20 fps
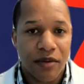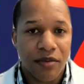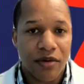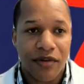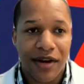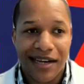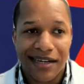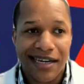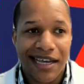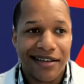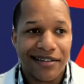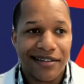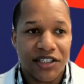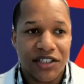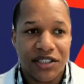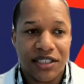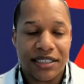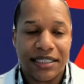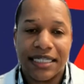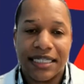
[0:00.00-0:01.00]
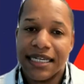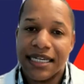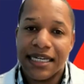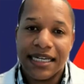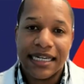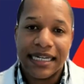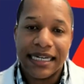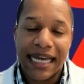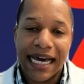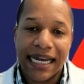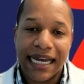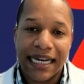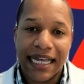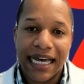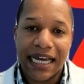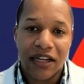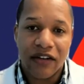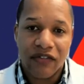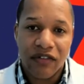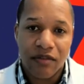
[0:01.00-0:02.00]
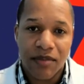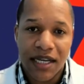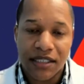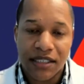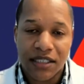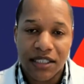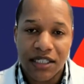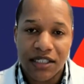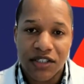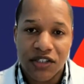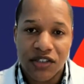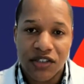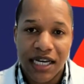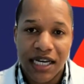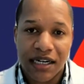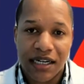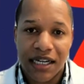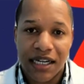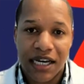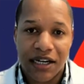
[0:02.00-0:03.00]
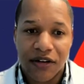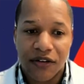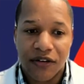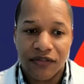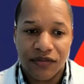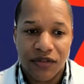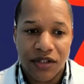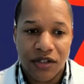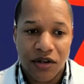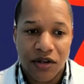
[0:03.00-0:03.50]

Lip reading: But right now, there's just not a lot of information, because there's not a lot of,